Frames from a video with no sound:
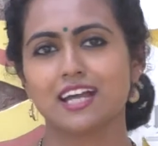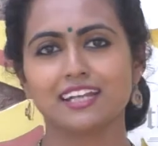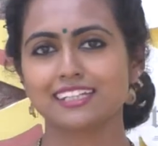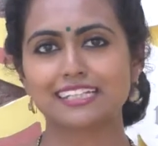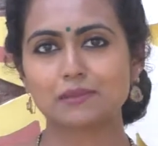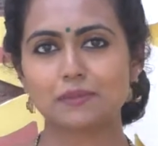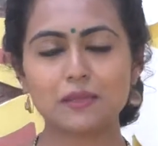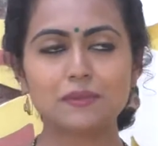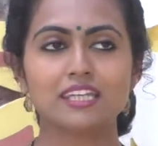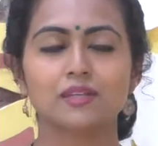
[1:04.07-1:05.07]
had a little
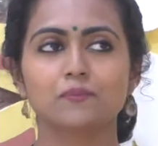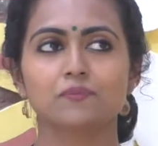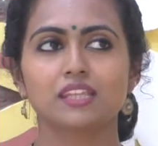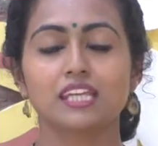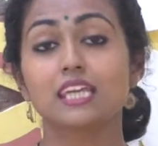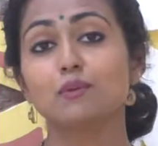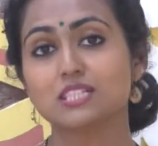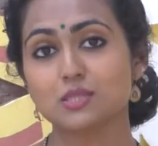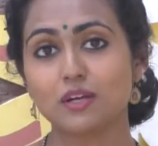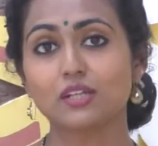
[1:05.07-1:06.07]
baby, he
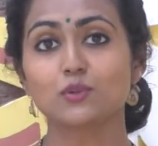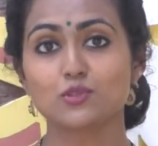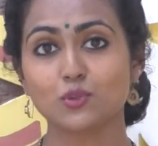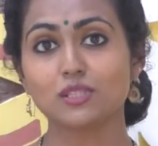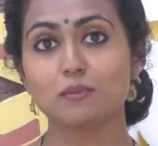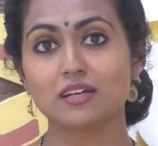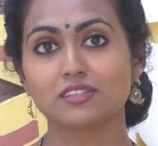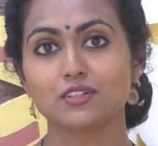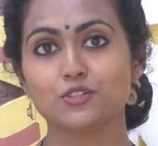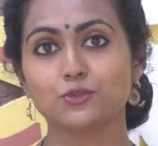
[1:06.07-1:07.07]
was the one who told the
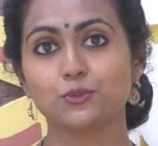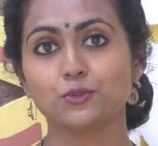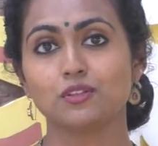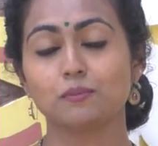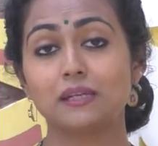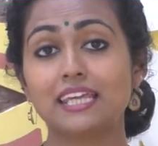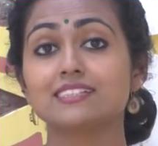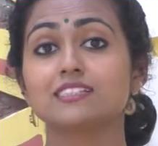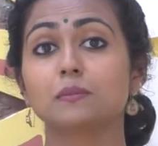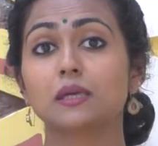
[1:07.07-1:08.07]
mother to
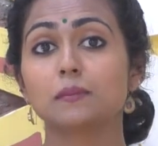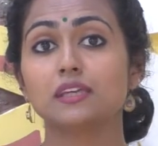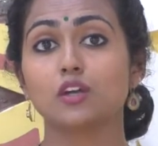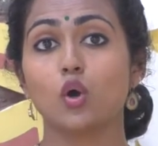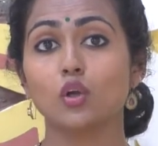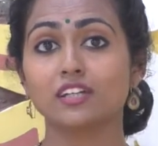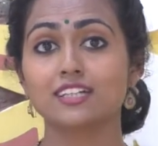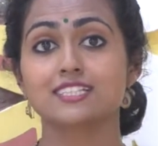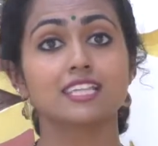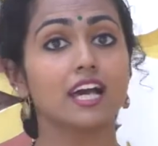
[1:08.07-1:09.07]
place the baby on
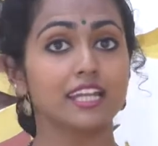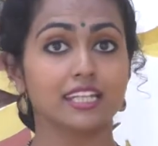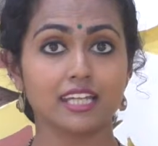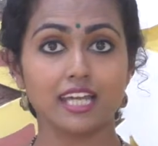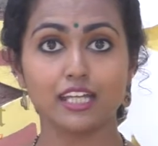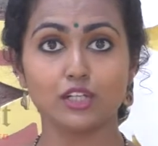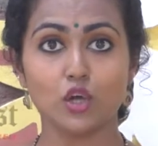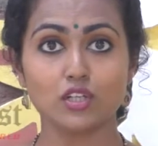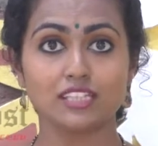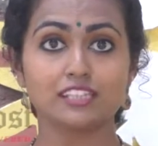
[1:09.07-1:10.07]
her side and
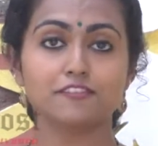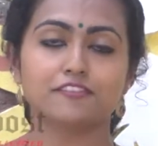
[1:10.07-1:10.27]
not in the